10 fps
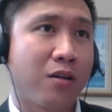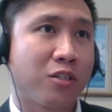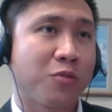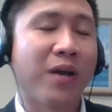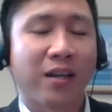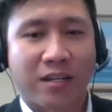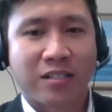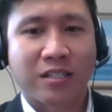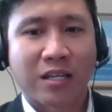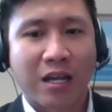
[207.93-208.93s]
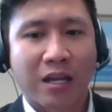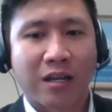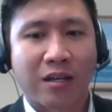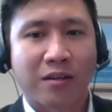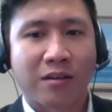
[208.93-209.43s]
to be honest,
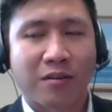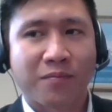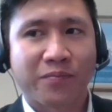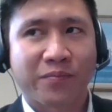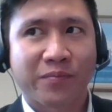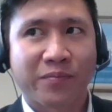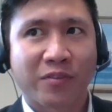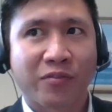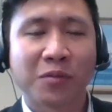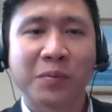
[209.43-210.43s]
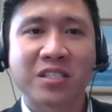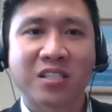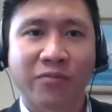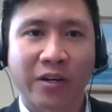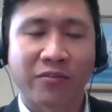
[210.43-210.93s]
the Philippines is
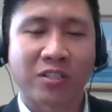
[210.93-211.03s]
afraid of